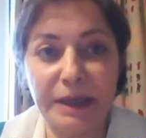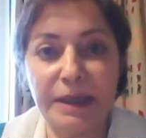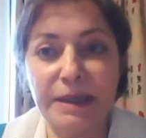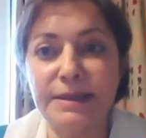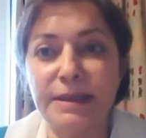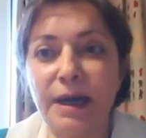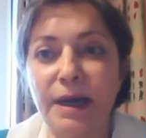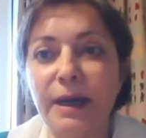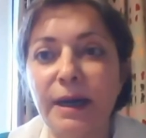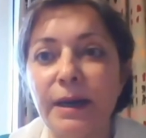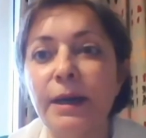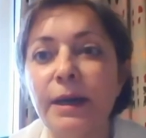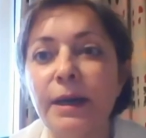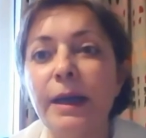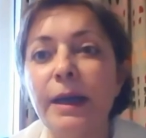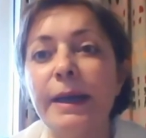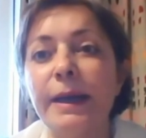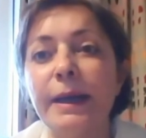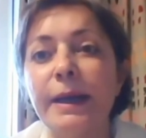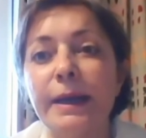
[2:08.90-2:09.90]
Israel
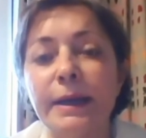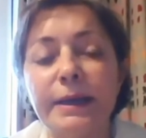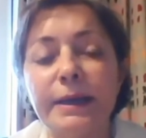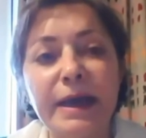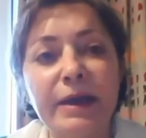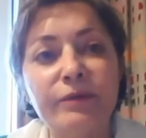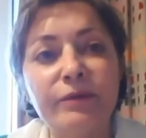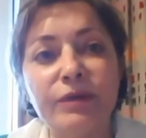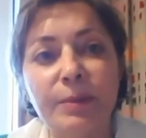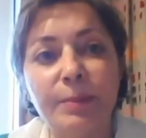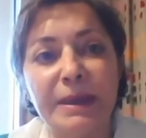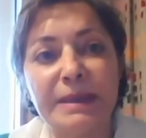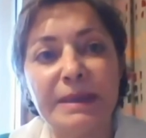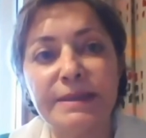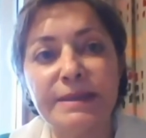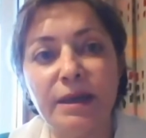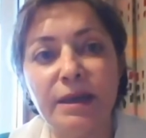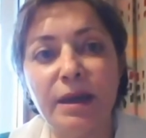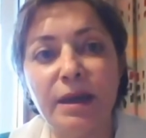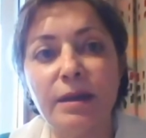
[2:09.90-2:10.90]
gave the
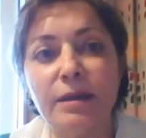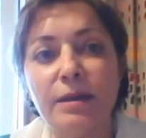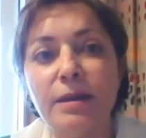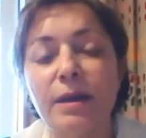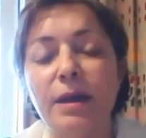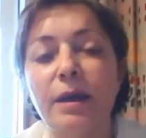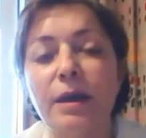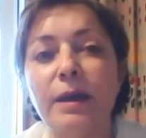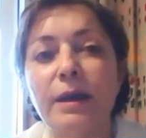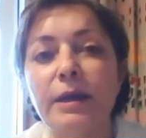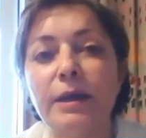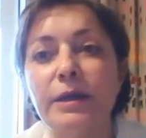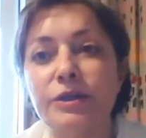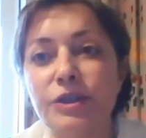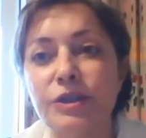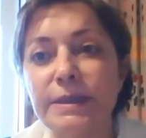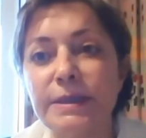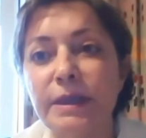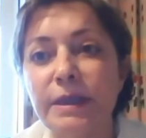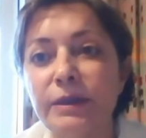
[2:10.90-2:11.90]
Palestinian
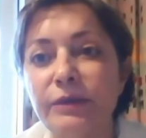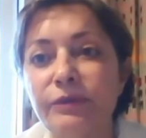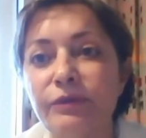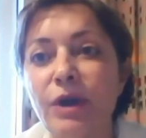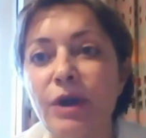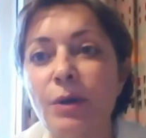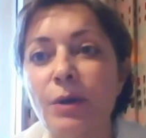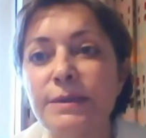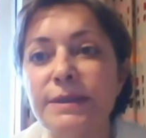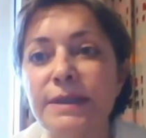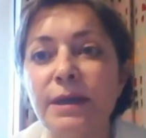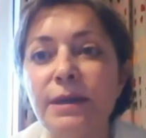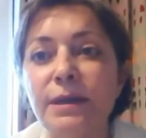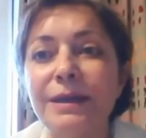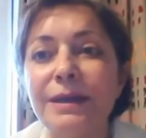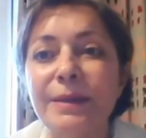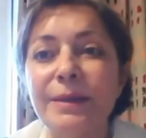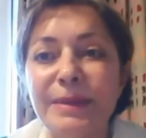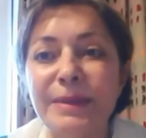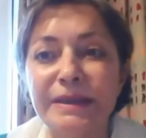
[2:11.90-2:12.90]
Legislative Council
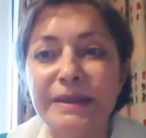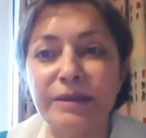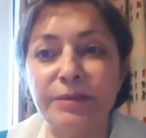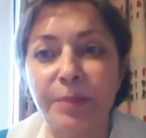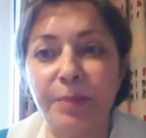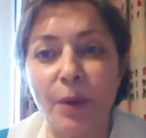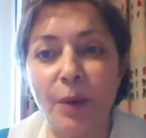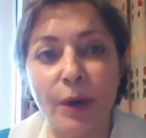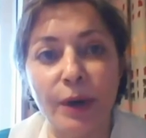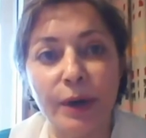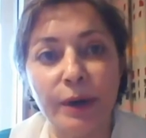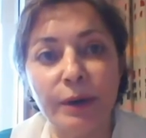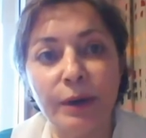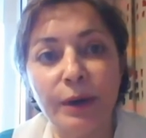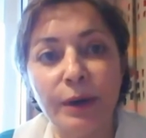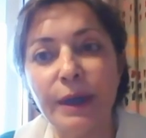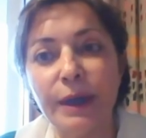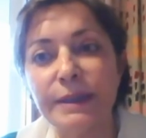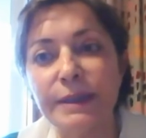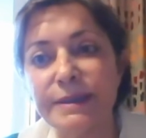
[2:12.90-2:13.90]
limited power
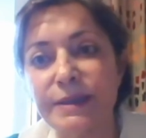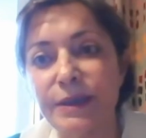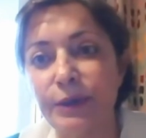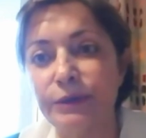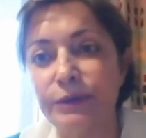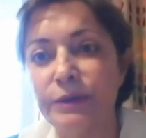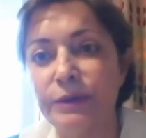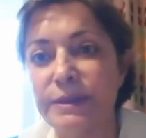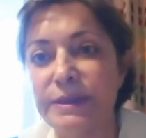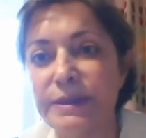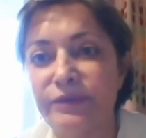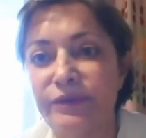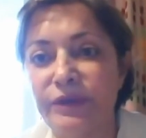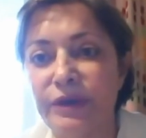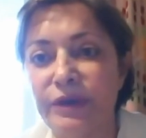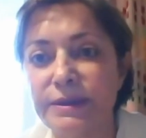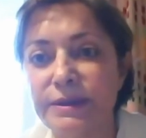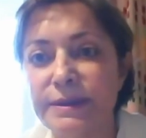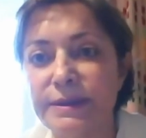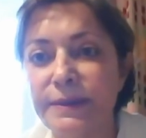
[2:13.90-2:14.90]
in certain
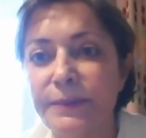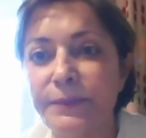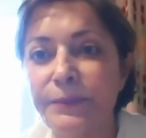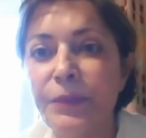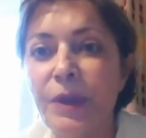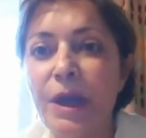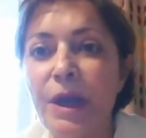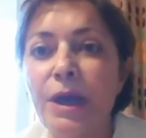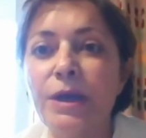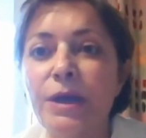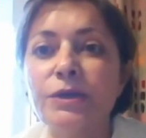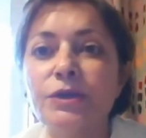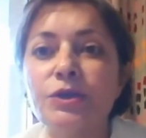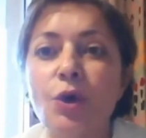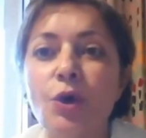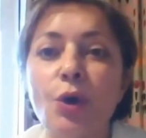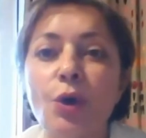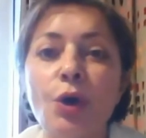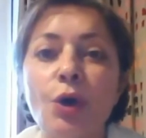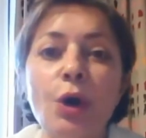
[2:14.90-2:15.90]
spheres.
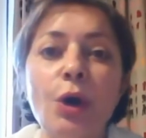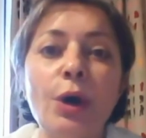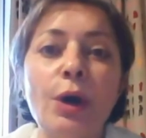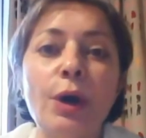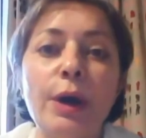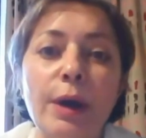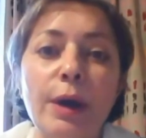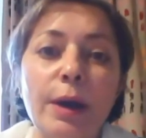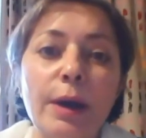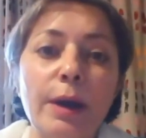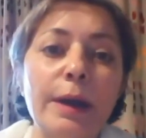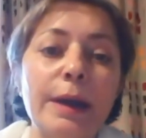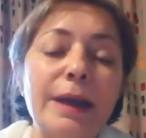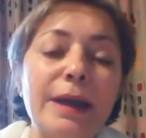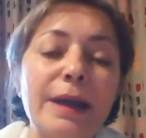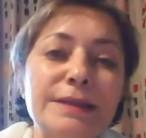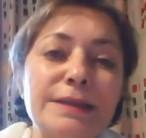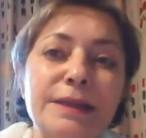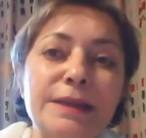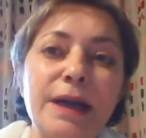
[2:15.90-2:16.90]
So
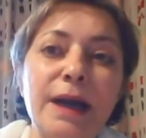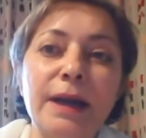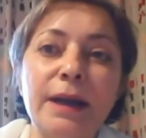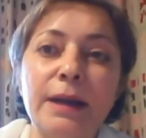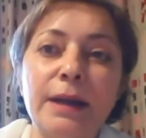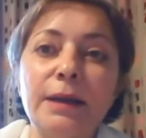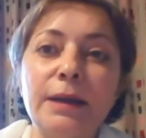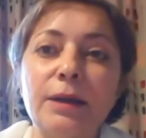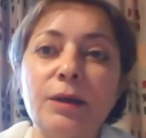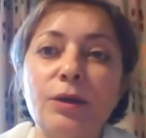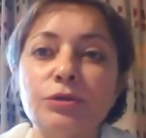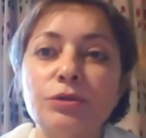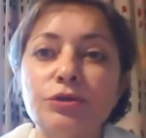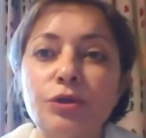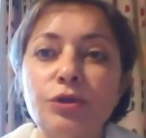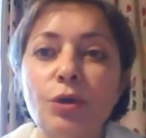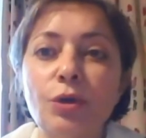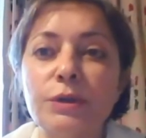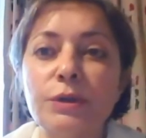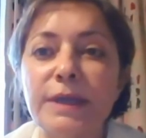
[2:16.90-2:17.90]
Israel
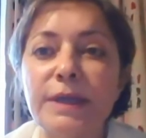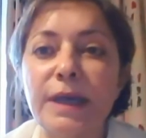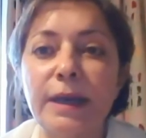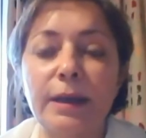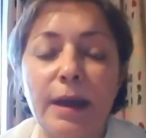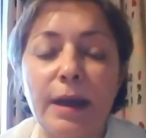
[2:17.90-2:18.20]
controls,